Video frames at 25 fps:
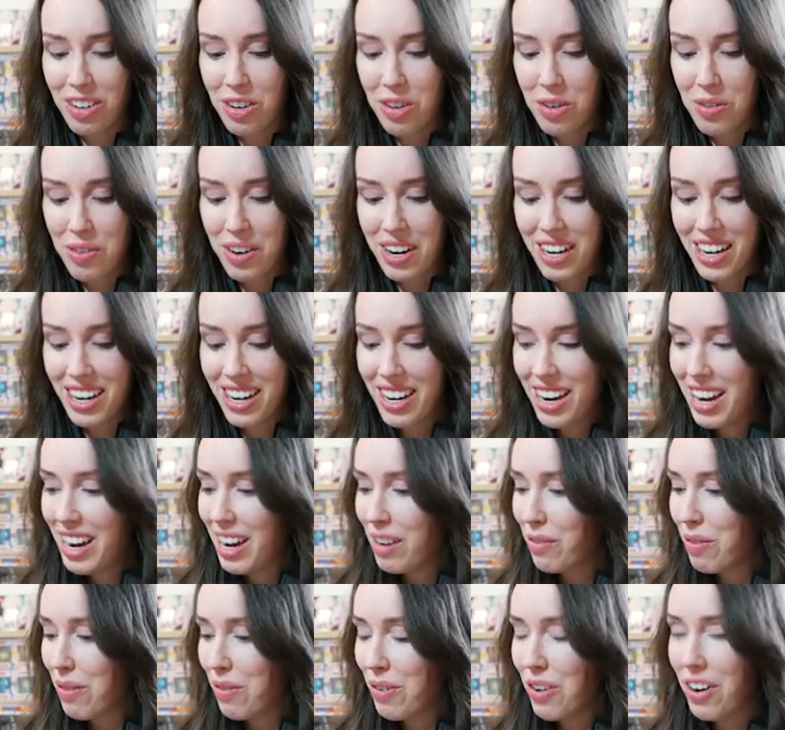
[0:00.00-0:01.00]
already
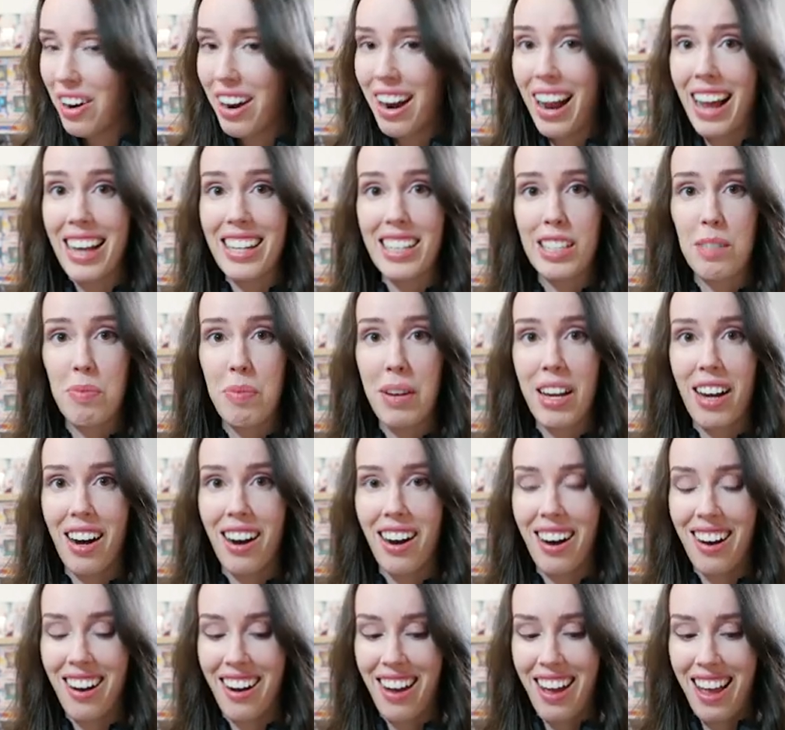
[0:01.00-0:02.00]
we've got an
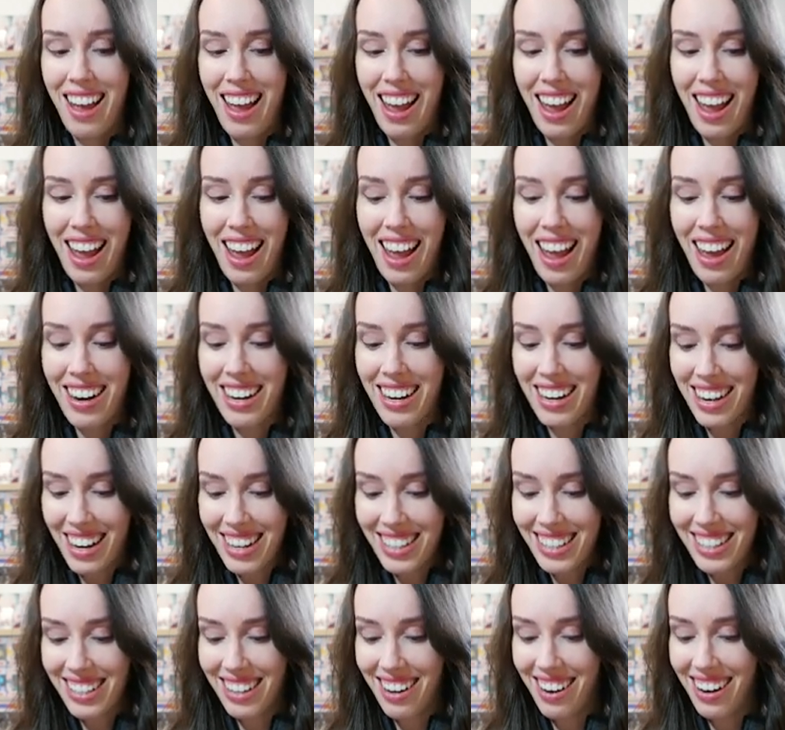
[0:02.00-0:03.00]
SPR and an
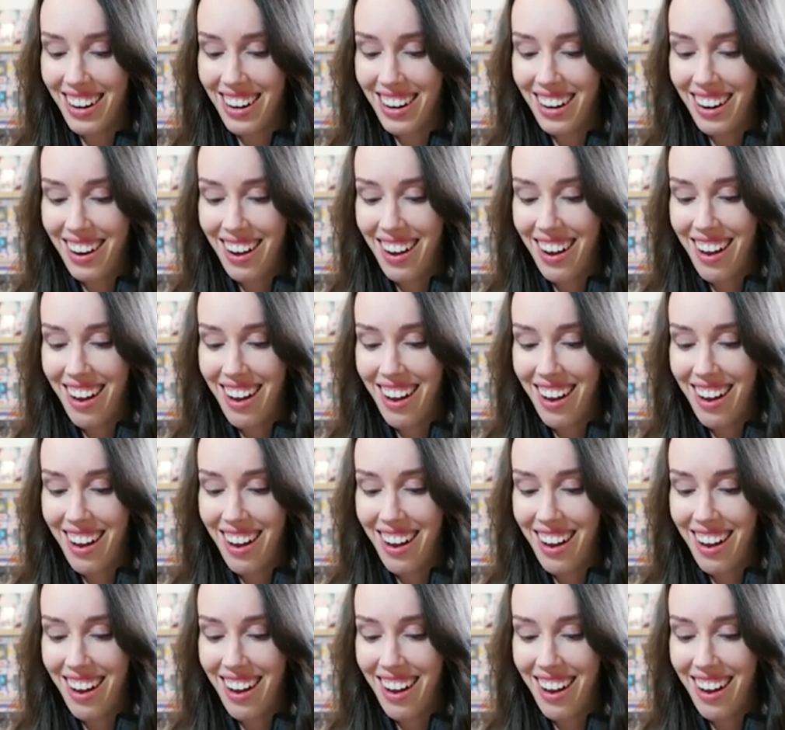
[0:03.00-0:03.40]
SR.